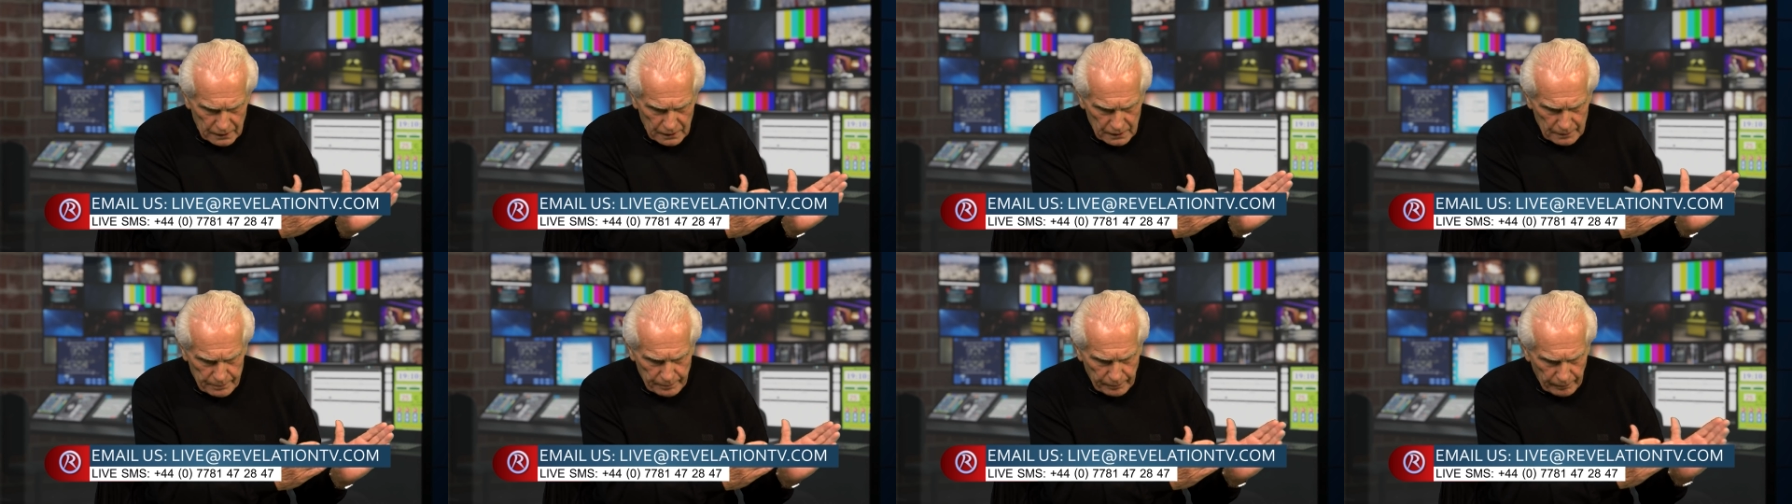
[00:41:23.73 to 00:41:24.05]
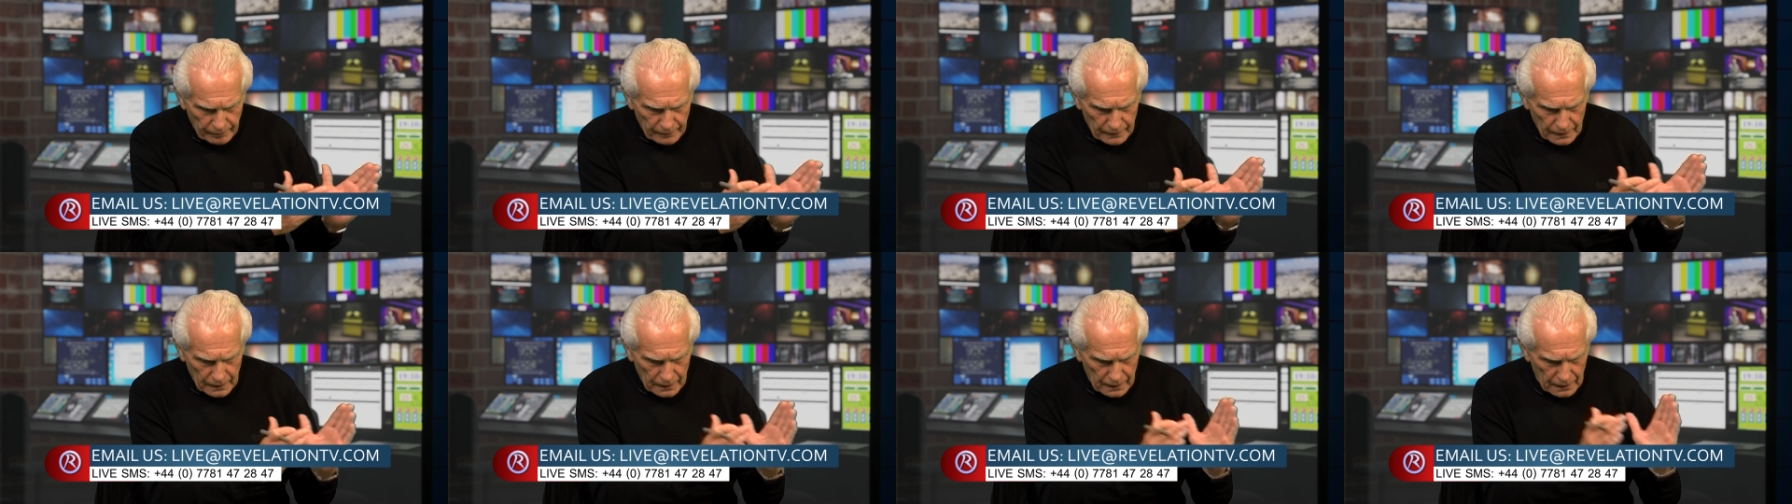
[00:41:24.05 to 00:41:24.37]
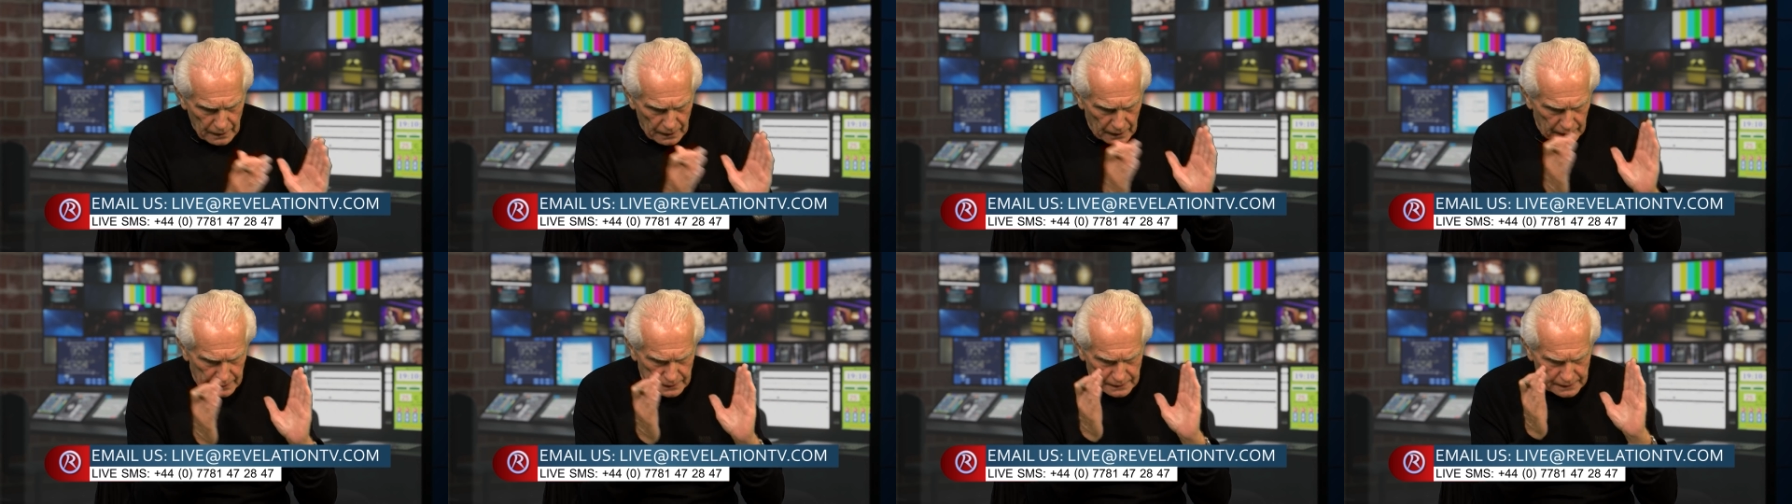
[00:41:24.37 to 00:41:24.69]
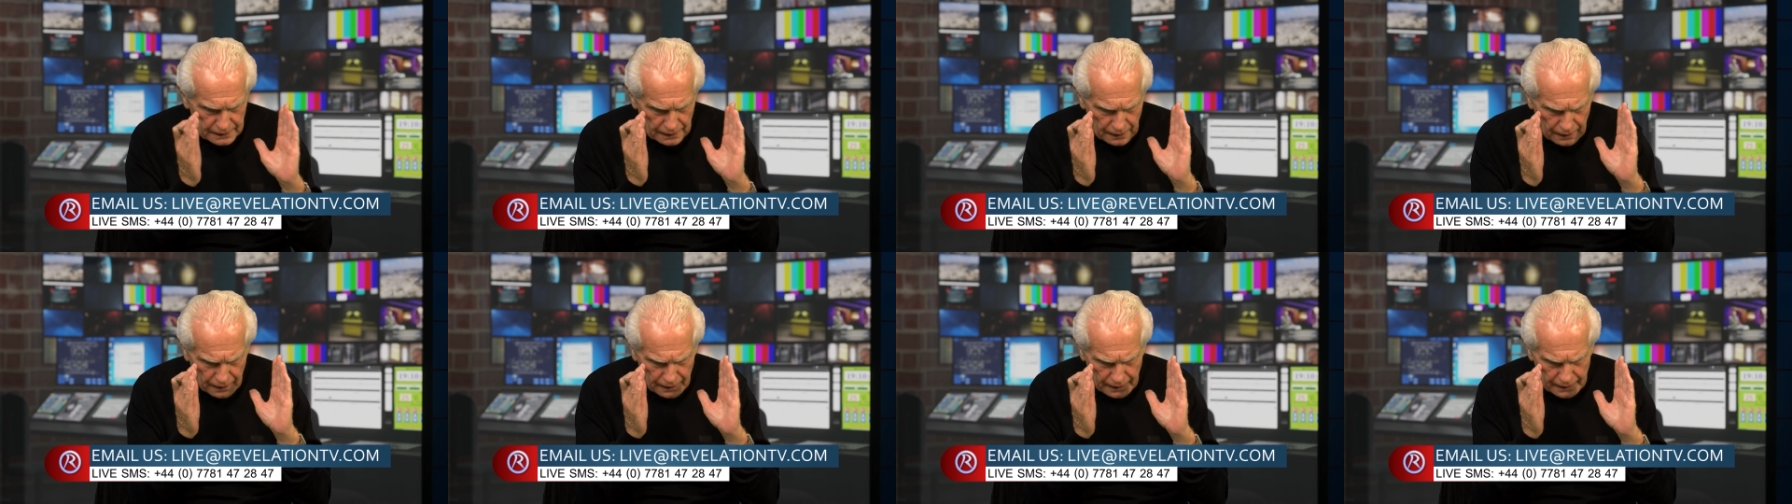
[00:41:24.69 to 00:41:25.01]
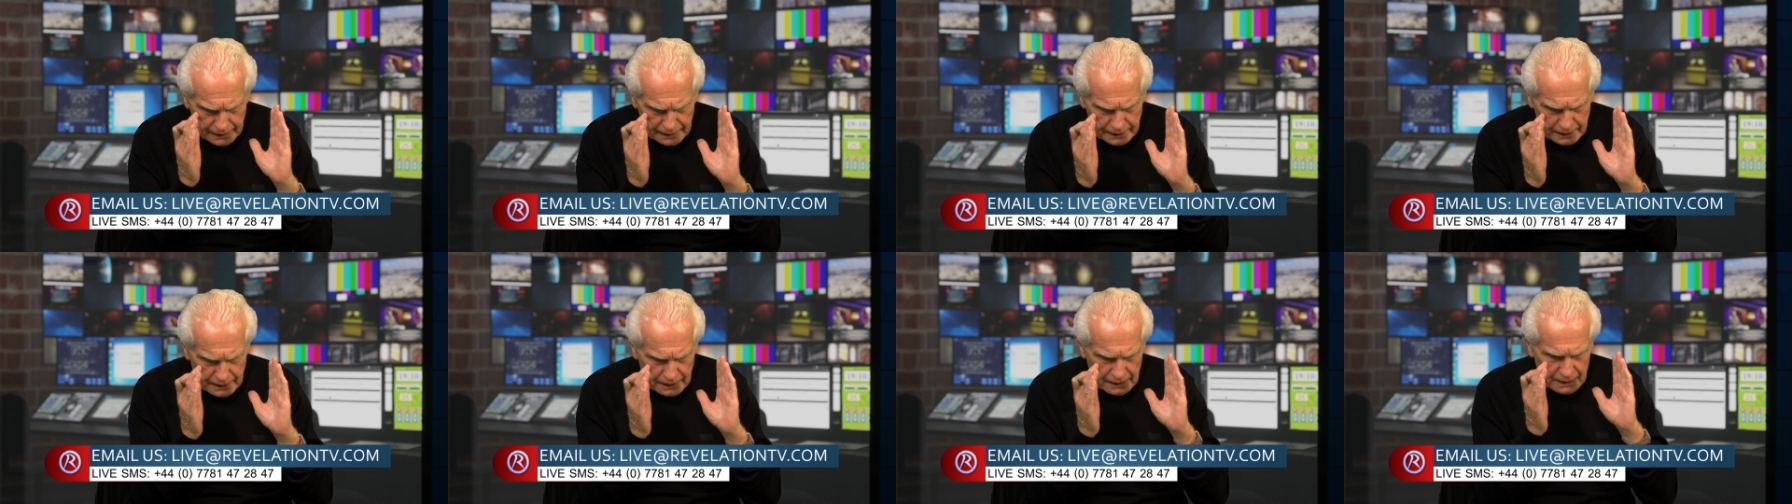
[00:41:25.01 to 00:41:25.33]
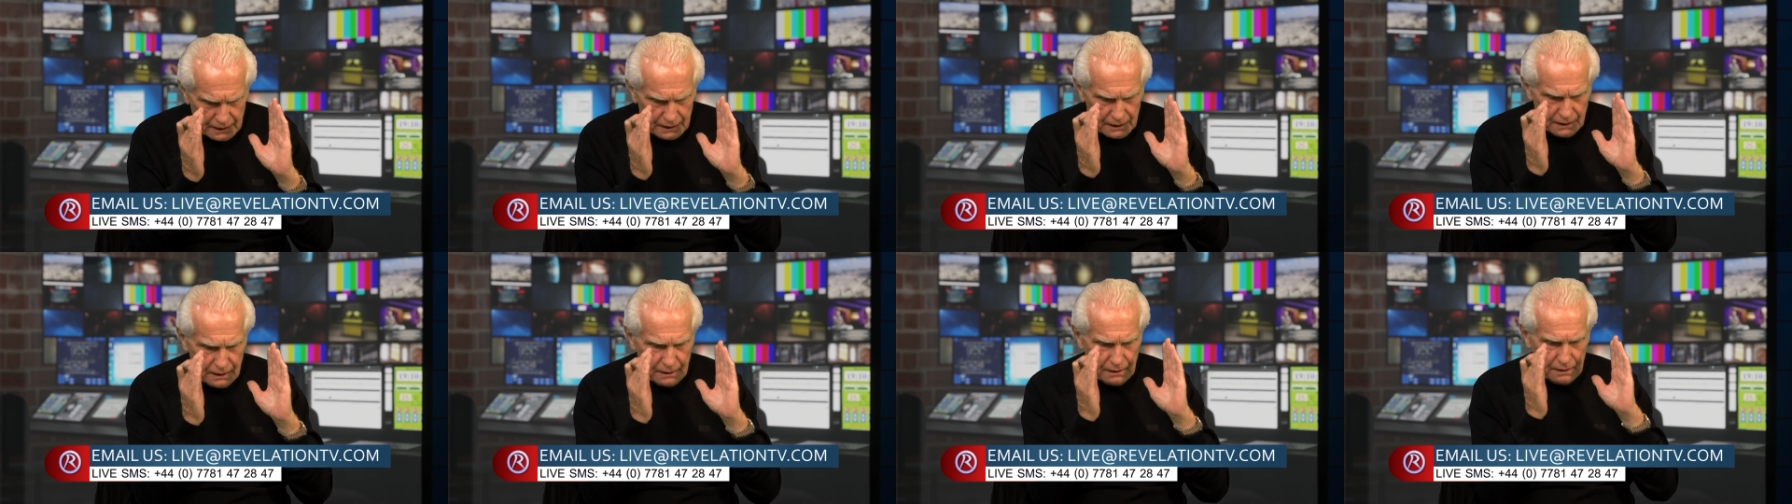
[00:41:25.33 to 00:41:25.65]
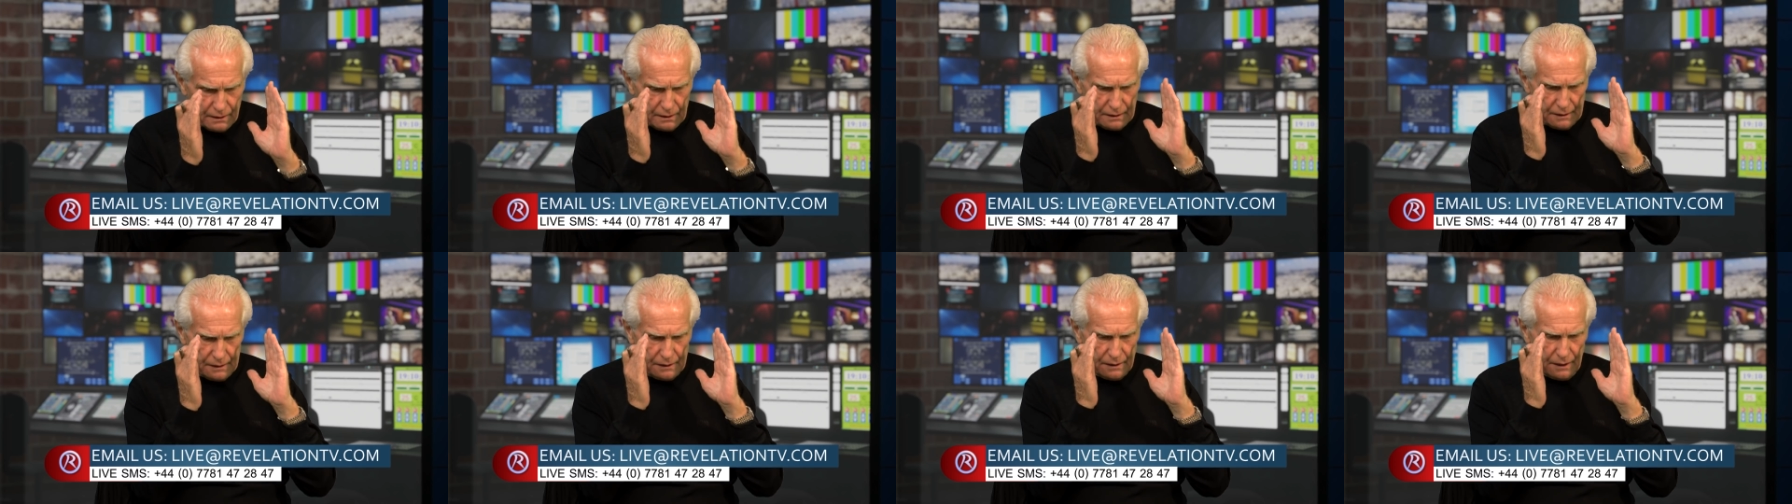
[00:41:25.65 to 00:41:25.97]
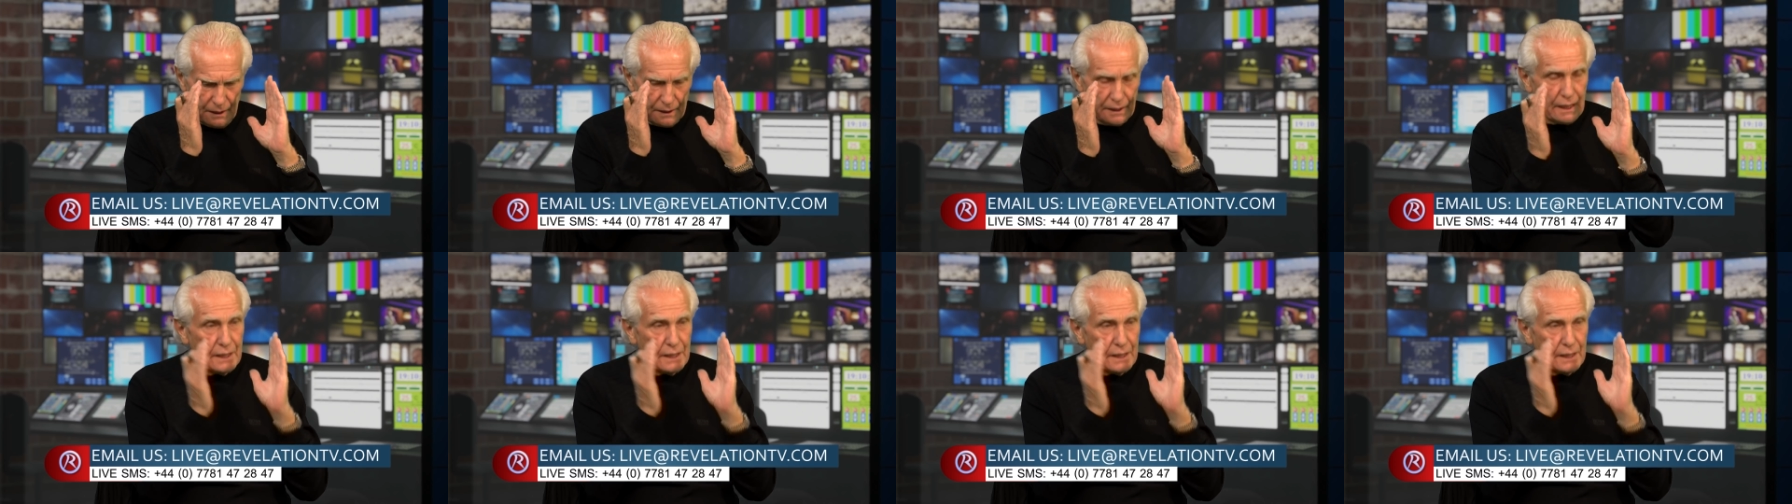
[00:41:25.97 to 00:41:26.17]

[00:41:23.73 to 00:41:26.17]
Join the club. And I, and